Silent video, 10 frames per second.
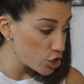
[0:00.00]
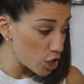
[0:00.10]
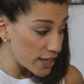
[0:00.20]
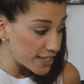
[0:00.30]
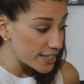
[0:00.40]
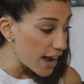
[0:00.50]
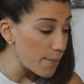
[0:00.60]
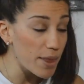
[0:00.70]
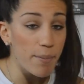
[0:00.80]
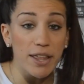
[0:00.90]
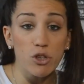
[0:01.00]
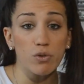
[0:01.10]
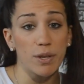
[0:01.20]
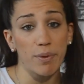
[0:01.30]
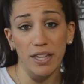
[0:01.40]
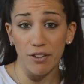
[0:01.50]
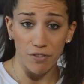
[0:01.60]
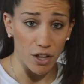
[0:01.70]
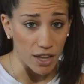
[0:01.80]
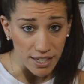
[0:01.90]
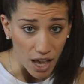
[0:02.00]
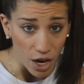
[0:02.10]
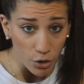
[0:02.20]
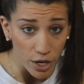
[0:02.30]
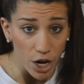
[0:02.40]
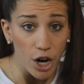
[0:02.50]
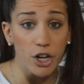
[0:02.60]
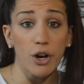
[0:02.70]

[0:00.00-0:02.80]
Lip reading: during this time of the month, you typically feel less hungrier.